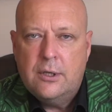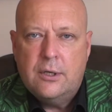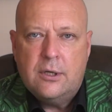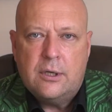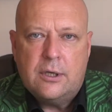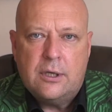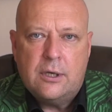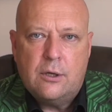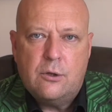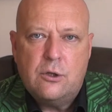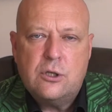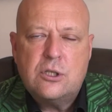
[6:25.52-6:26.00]

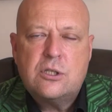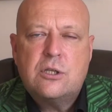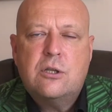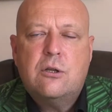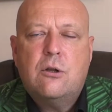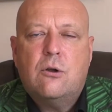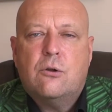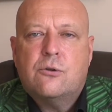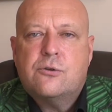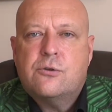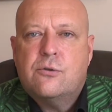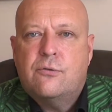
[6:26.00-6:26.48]
You know, there's
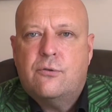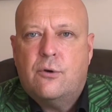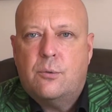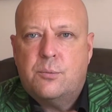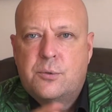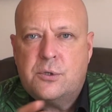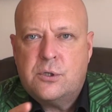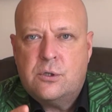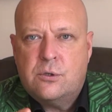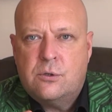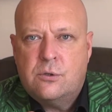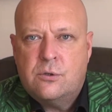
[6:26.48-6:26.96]
lots of
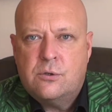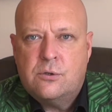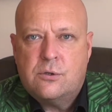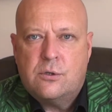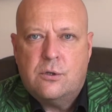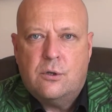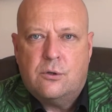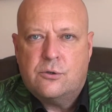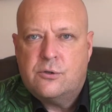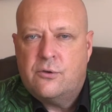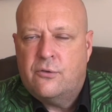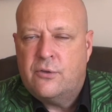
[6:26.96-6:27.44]
options,
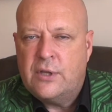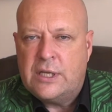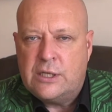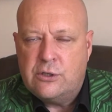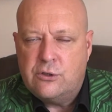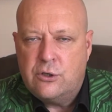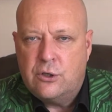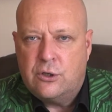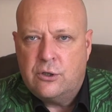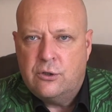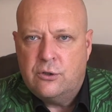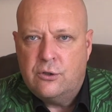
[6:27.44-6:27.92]
lots of things
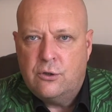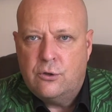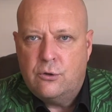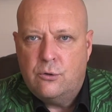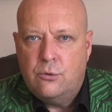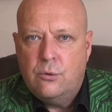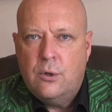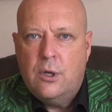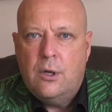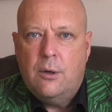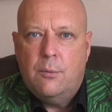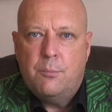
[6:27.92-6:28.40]
you can
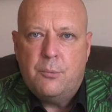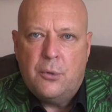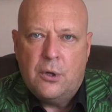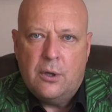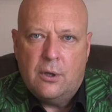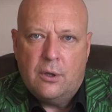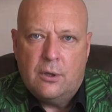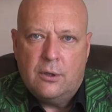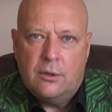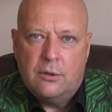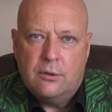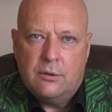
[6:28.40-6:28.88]
do,
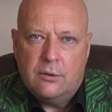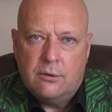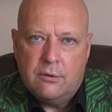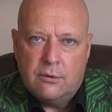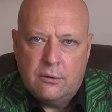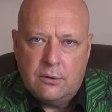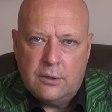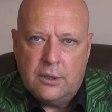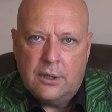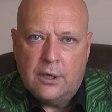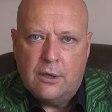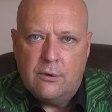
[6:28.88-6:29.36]
but
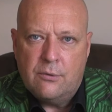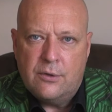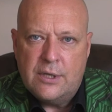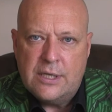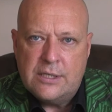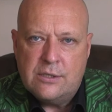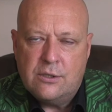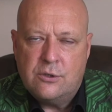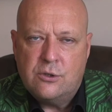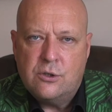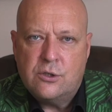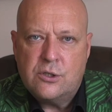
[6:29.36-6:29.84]
you know,
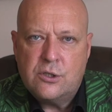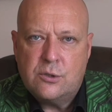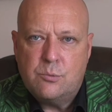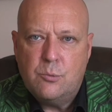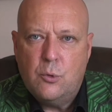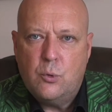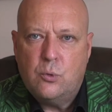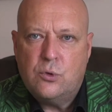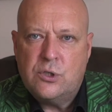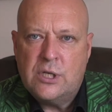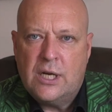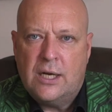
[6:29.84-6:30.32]
these are just
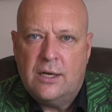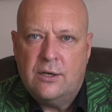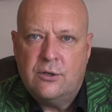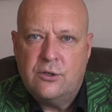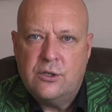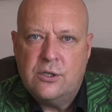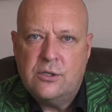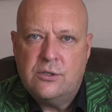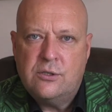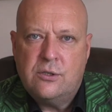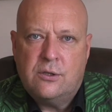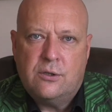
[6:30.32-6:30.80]
small
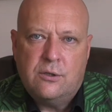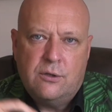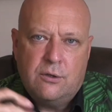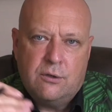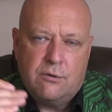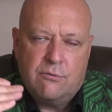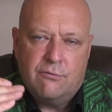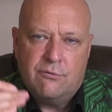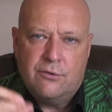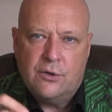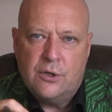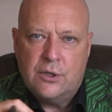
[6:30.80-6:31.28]
challenges you
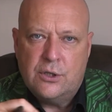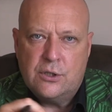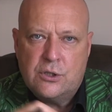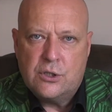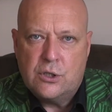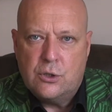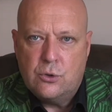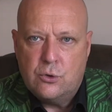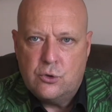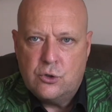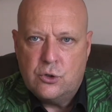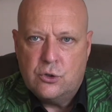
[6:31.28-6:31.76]
can find a
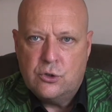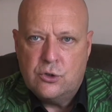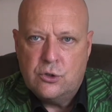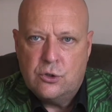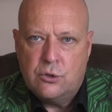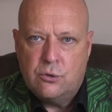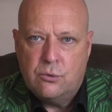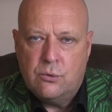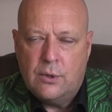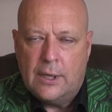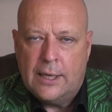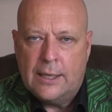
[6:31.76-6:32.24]
solution
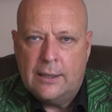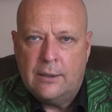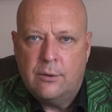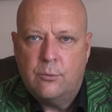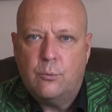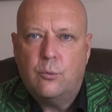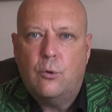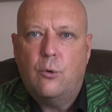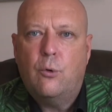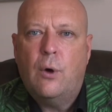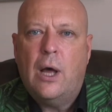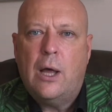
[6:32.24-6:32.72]
to, and
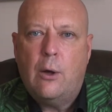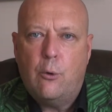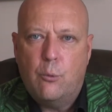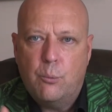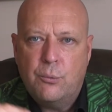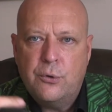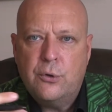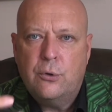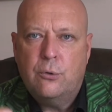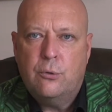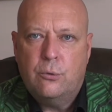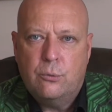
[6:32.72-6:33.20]
we'll
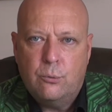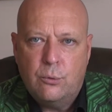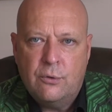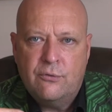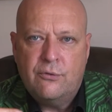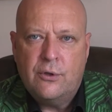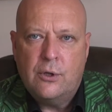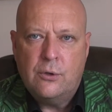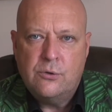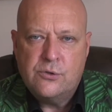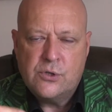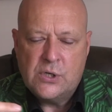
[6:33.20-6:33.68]
help you with
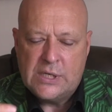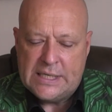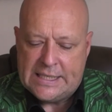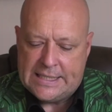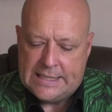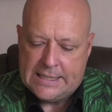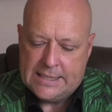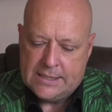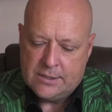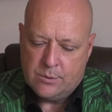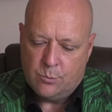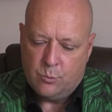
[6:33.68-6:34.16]
those
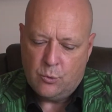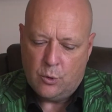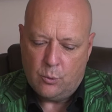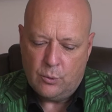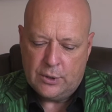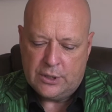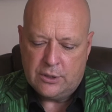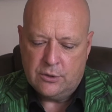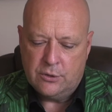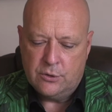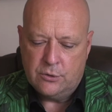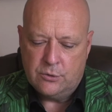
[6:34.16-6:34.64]
ideas and what we
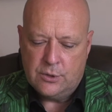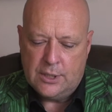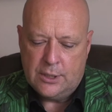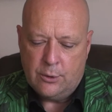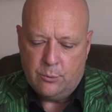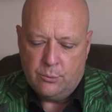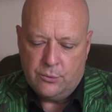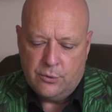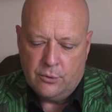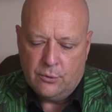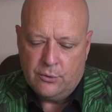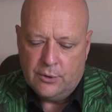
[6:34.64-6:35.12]
can do to
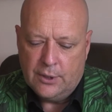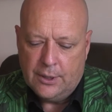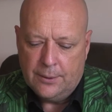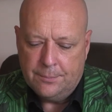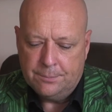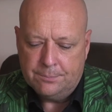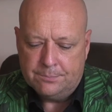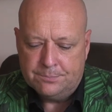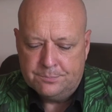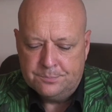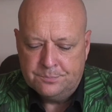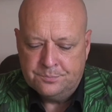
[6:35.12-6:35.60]
help you on
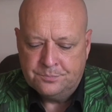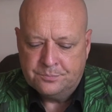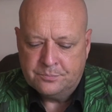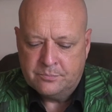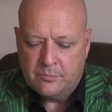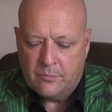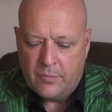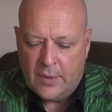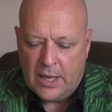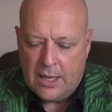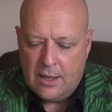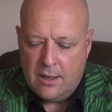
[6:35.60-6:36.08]

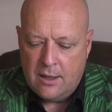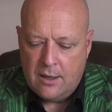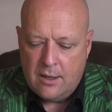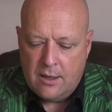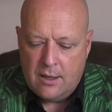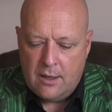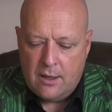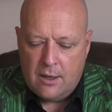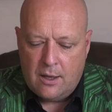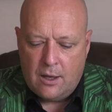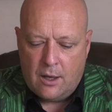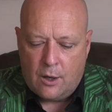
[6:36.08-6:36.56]

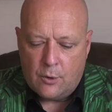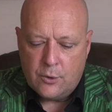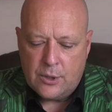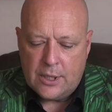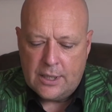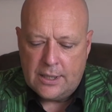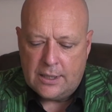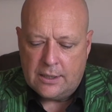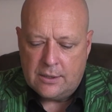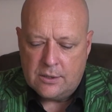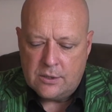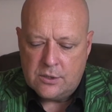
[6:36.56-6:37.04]
that.
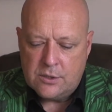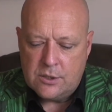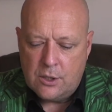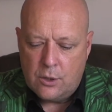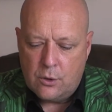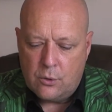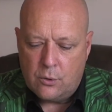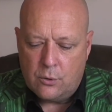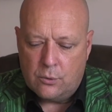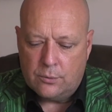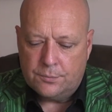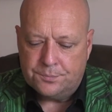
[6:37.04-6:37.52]
Okay,
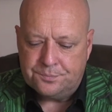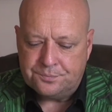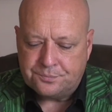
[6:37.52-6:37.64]
so